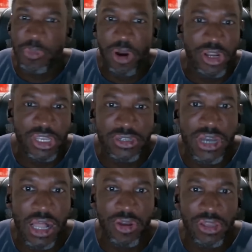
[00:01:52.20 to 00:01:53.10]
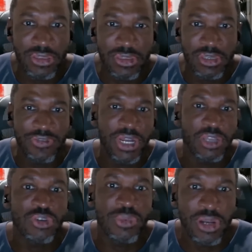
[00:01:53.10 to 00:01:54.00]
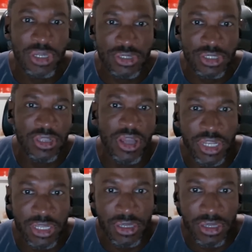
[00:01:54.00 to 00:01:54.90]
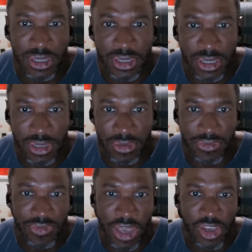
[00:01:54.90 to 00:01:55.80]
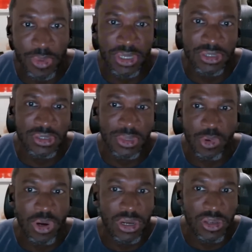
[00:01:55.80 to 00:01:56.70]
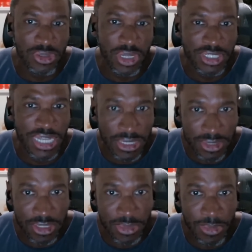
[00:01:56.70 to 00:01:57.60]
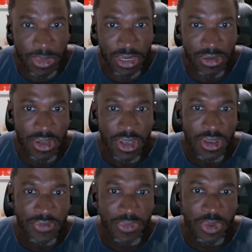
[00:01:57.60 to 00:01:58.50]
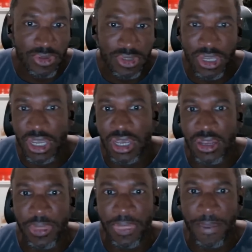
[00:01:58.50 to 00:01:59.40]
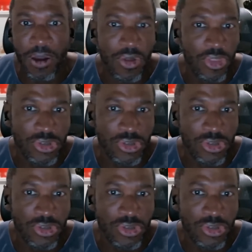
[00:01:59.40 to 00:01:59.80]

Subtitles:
party can tolerate the financial markets declining in value because, number one, there's a lot of taxes to be made from those, and all their